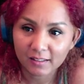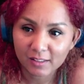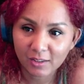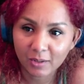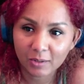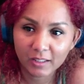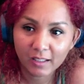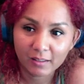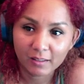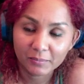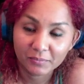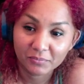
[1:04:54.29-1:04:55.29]
So yeah,
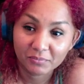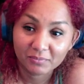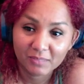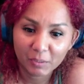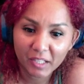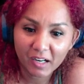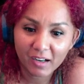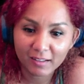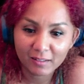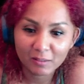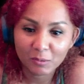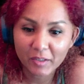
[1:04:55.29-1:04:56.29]
we
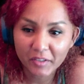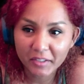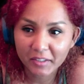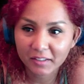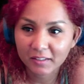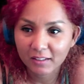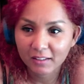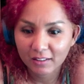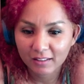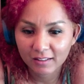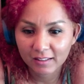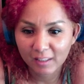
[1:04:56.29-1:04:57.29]
are working
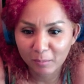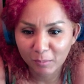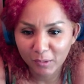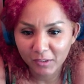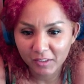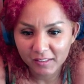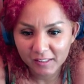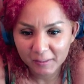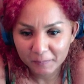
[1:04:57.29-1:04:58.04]
on the same project.